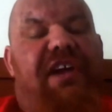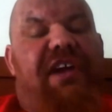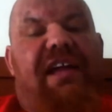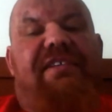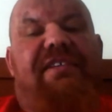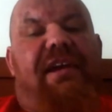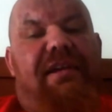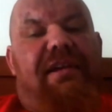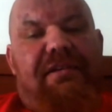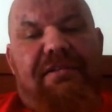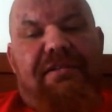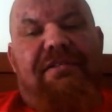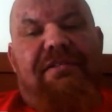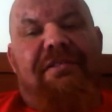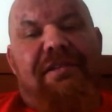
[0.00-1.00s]
natty
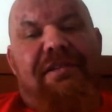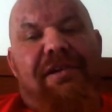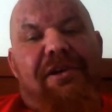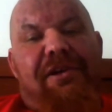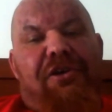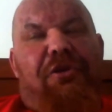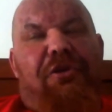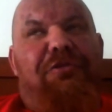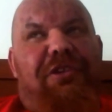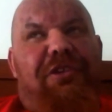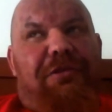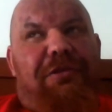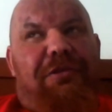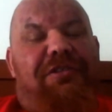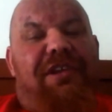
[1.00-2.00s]
until
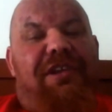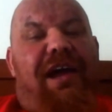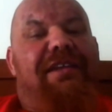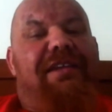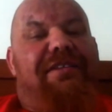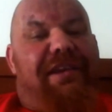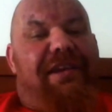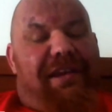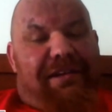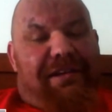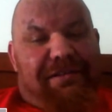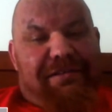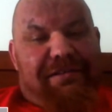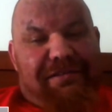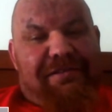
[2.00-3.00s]
I was 19.
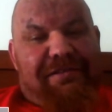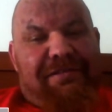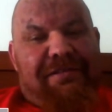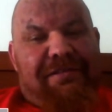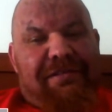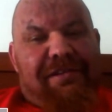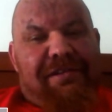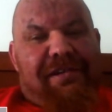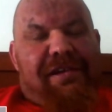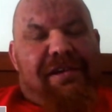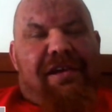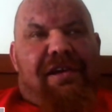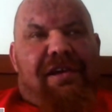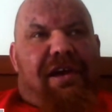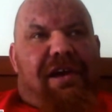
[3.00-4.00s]

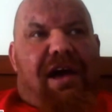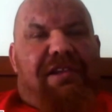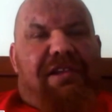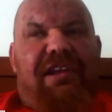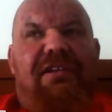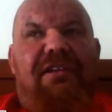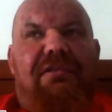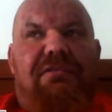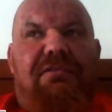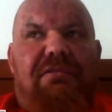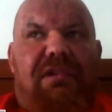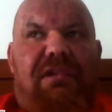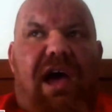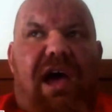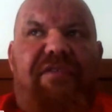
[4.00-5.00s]
I didn't
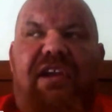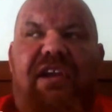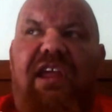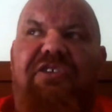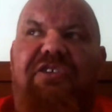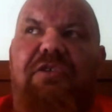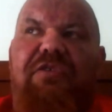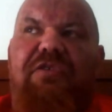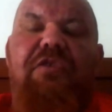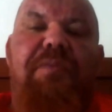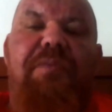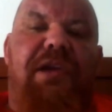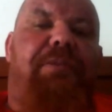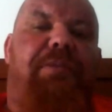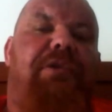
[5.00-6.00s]
have any issue with other
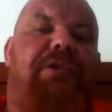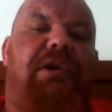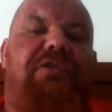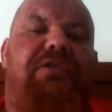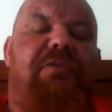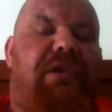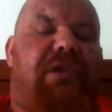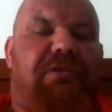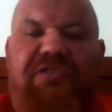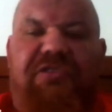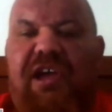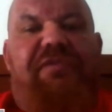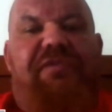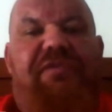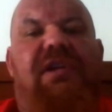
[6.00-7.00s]
people using, but it was
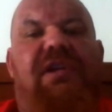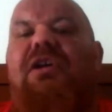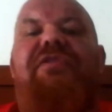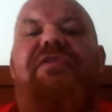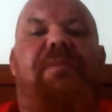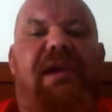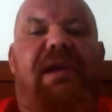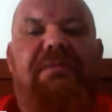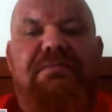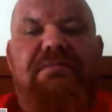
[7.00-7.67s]
definitely not for me.